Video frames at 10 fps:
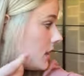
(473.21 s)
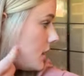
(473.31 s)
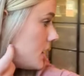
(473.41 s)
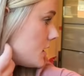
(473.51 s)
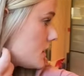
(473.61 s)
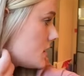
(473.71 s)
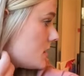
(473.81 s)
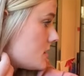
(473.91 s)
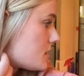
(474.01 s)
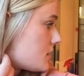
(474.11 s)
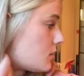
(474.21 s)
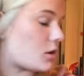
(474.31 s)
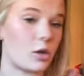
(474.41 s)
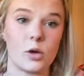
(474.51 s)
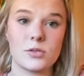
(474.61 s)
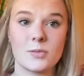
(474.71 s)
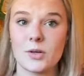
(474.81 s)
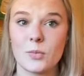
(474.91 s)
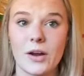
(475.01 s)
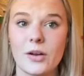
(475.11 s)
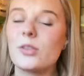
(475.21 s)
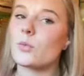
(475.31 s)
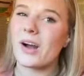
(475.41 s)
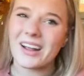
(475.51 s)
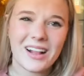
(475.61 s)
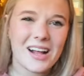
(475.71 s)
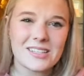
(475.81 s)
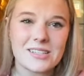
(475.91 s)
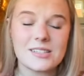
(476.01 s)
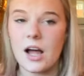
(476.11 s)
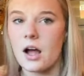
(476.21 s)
And the clothes I'm gonna wear, the wine glasses,